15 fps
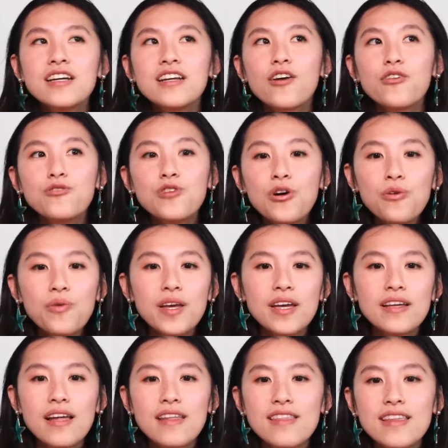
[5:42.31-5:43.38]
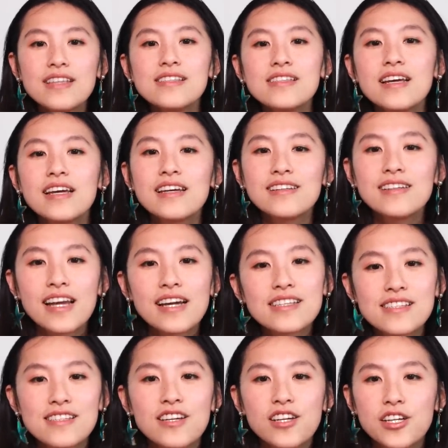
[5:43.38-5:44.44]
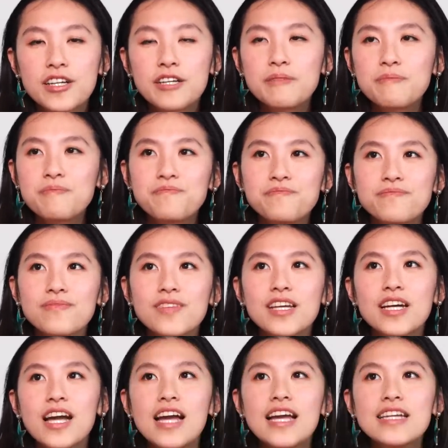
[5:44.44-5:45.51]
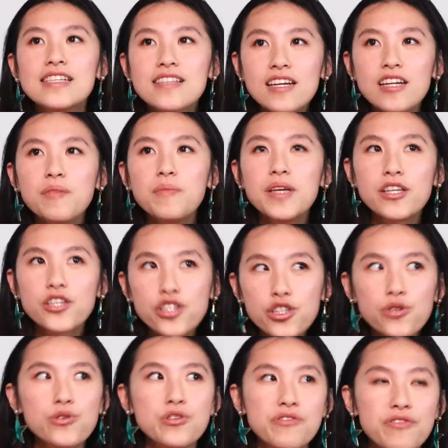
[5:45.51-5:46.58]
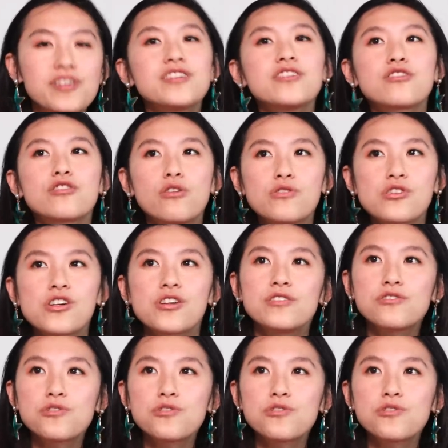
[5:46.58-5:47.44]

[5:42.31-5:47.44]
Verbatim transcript: Now, knowing this next year, it's going to be huge for Disclosure.